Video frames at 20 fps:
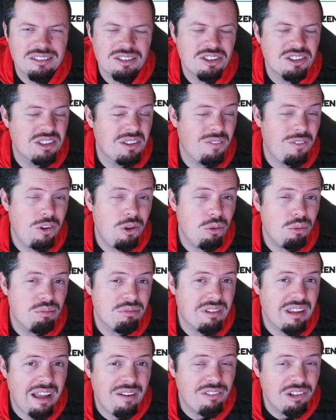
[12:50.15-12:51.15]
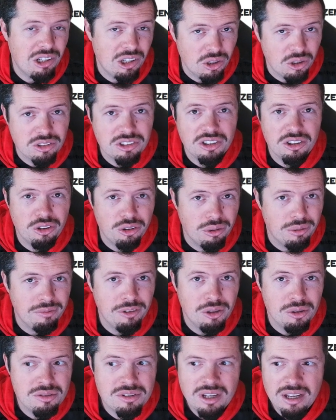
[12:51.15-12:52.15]
because if you haven't looked at the
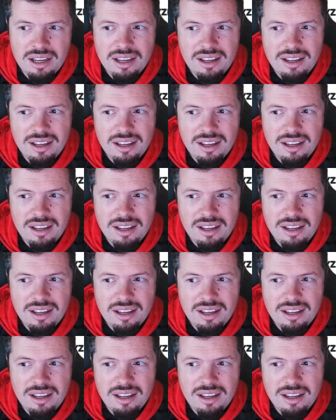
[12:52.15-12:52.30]
reviews